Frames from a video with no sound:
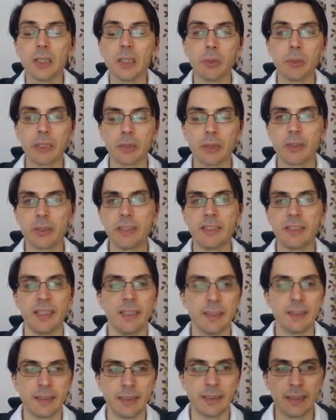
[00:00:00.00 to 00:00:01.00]
we calculate the,
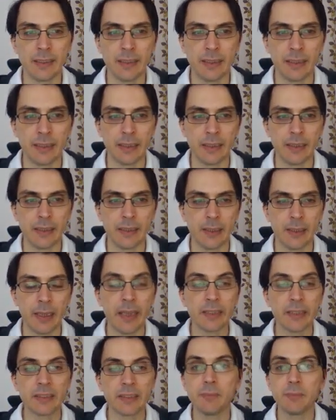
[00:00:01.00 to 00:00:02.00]
the,
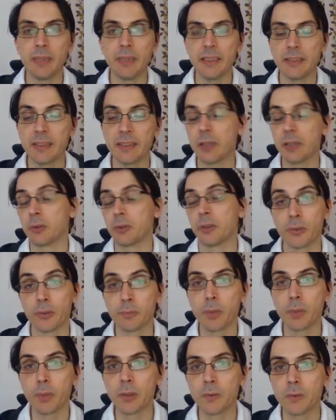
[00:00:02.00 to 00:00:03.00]
estimated error for
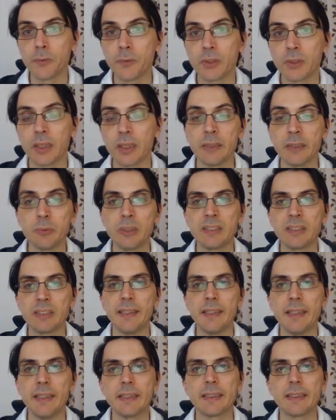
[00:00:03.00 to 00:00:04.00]
both, and we
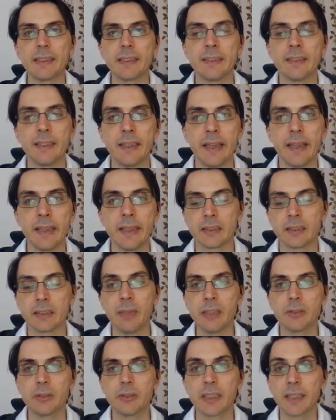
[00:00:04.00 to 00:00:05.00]
take the
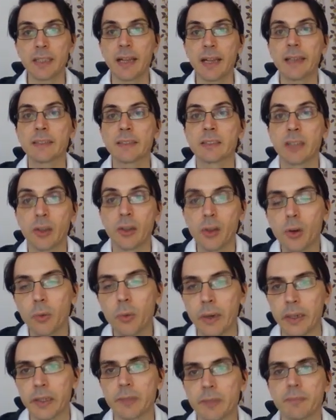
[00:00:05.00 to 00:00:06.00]
estimator that has the
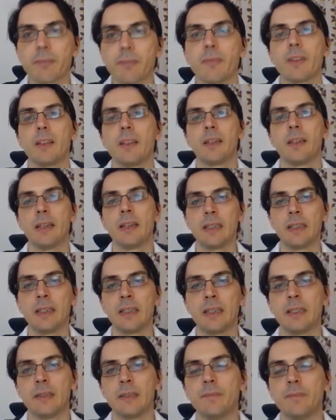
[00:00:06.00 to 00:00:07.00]
lower
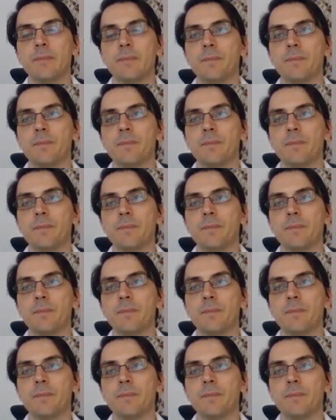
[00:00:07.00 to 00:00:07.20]
um,